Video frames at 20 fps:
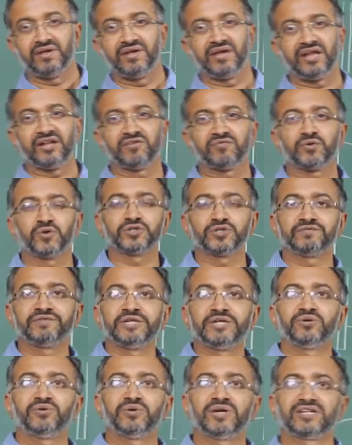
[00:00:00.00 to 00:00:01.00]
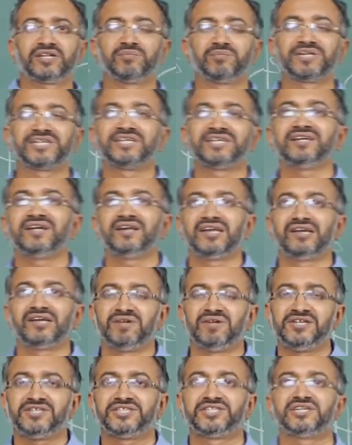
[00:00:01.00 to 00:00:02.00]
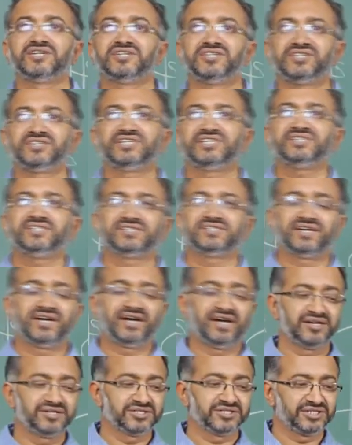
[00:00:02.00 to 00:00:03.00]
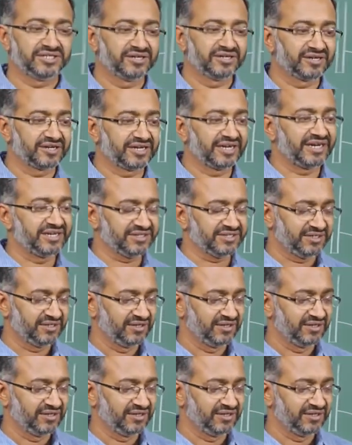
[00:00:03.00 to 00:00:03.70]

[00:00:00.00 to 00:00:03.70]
And of course we know at the material level, shear stress and shear rate,